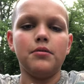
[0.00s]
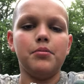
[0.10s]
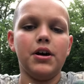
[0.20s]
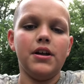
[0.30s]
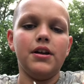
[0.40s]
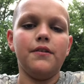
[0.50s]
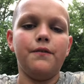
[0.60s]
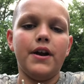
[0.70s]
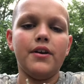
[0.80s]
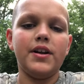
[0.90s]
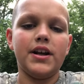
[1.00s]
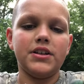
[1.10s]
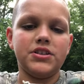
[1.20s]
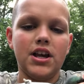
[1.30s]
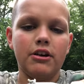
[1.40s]
But a very
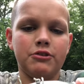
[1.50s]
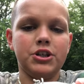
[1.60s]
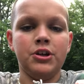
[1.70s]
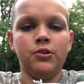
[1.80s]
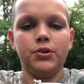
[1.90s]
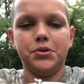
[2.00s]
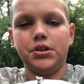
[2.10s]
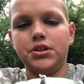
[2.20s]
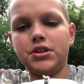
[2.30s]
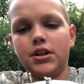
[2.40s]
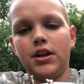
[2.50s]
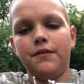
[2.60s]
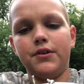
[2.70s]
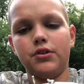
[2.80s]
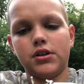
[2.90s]
nice Savage Gear lures.
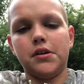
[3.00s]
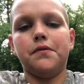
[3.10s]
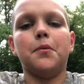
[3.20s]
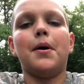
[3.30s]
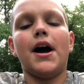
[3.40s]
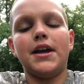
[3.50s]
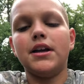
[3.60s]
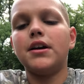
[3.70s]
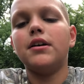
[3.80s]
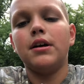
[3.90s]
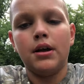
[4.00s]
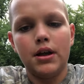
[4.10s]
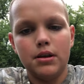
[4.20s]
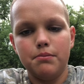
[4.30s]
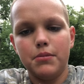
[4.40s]
If you're looking for pike
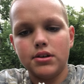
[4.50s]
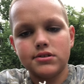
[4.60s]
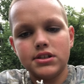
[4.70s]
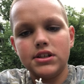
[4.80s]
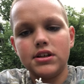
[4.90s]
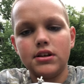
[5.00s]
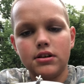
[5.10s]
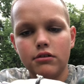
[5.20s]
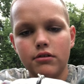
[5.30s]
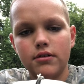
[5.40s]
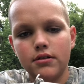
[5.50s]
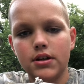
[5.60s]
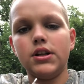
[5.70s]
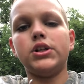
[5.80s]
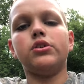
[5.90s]
and muskie,
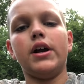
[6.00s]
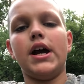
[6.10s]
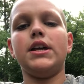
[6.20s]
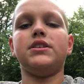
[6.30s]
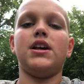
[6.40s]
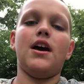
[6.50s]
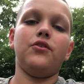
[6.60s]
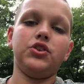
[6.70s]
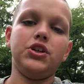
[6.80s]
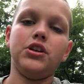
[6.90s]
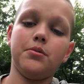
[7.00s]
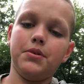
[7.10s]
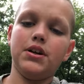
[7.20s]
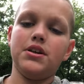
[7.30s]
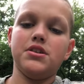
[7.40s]
try Savage Gear
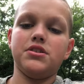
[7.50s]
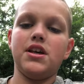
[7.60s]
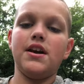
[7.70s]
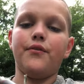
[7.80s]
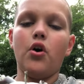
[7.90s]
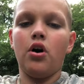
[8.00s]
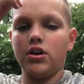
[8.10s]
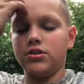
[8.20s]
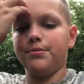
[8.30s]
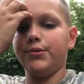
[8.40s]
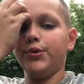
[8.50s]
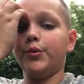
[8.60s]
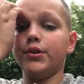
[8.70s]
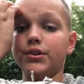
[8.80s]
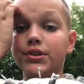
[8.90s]
because they have awesome
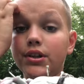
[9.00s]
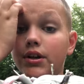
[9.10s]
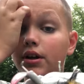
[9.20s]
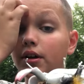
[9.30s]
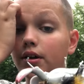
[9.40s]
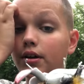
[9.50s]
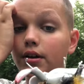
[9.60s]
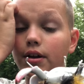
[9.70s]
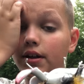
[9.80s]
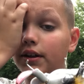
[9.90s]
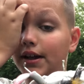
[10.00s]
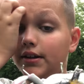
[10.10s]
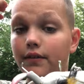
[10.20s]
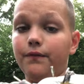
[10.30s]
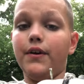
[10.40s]
lures.
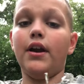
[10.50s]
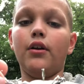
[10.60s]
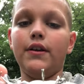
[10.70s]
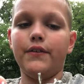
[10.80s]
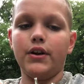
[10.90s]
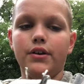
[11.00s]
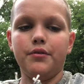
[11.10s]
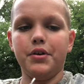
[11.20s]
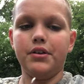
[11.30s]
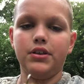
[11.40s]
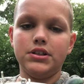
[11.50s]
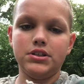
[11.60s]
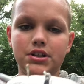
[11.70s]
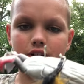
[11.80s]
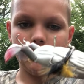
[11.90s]
Like very, very
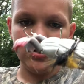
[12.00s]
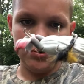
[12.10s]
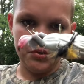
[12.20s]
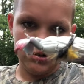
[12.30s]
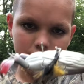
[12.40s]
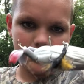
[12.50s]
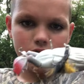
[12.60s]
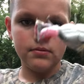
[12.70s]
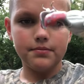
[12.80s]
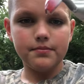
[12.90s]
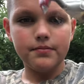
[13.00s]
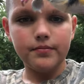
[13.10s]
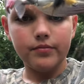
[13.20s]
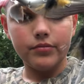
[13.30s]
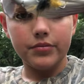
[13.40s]
realistic lures.
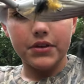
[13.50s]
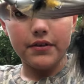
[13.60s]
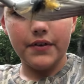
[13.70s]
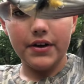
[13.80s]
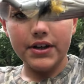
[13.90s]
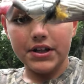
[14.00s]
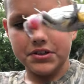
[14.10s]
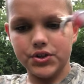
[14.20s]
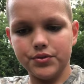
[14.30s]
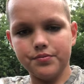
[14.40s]
Very nice.